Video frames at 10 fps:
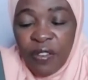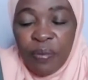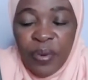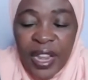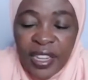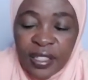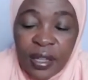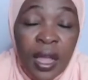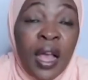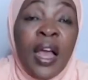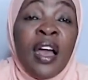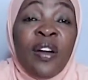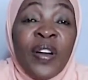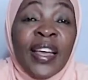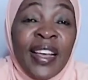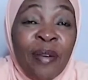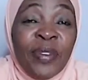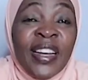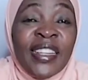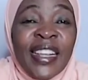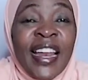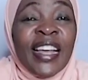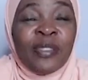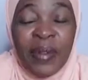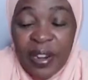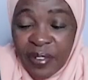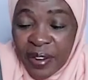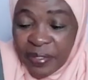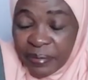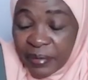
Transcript: brings. Okay, I'm reading the last paragraph.